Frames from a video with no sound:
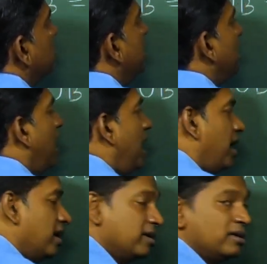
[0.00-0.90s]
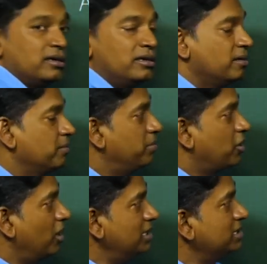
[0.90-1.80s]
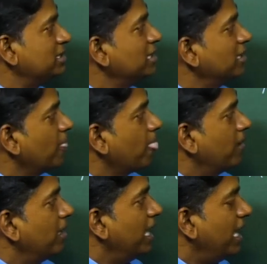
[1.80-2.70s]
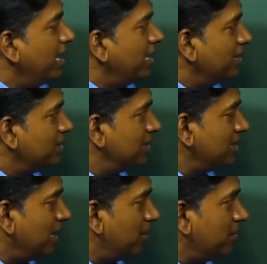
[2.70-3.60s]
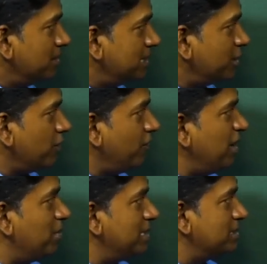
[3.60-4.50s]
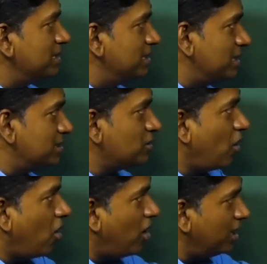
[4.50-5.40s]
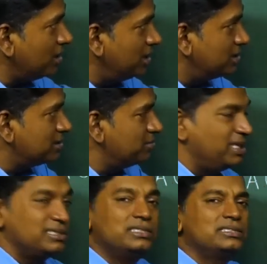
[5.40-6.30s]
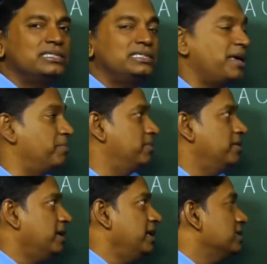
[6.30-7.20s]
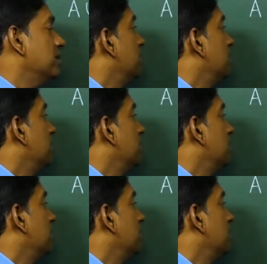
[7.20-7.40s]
be A, because the set of elements in this or this means it's the same, right?